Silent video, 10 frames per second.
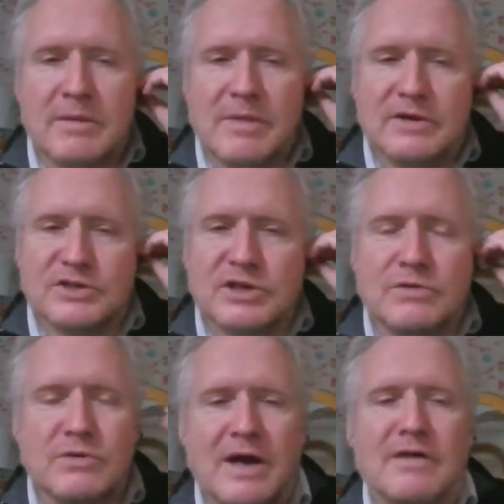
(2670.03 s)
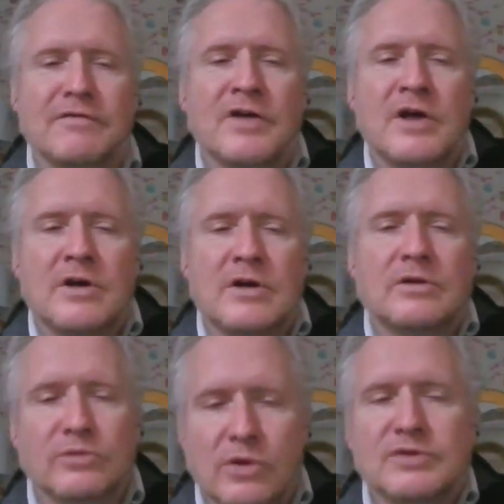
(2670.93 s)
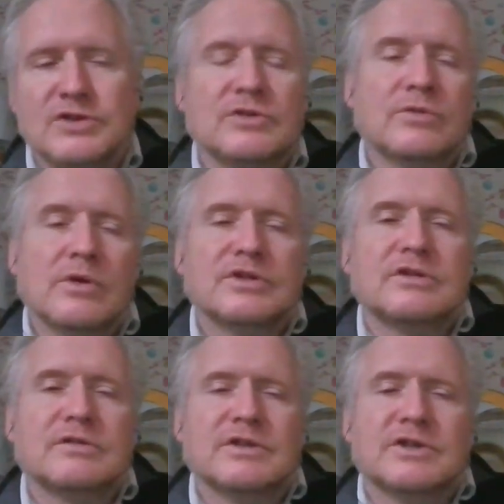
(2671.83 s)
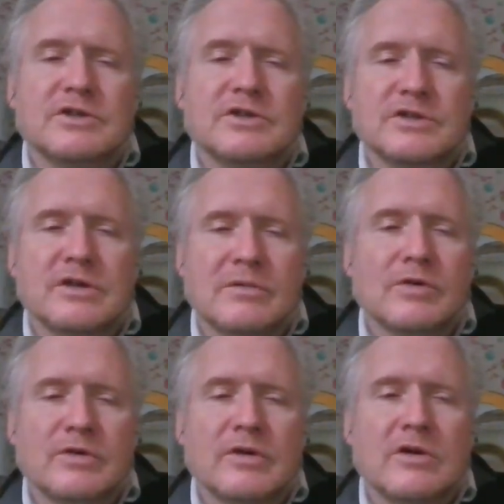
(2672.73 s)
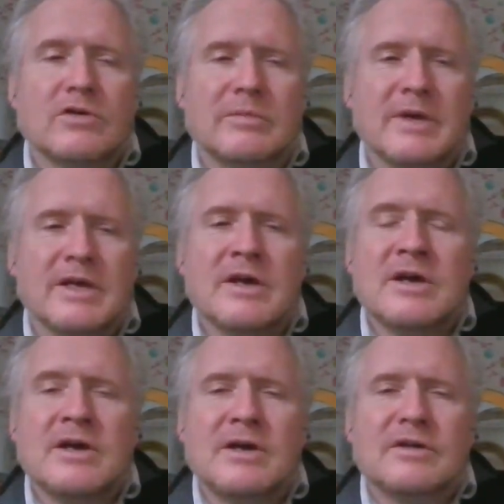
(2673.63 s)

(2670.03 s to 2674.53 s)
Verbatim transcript: Um, and so you have lots and lots of decisions in our modern economy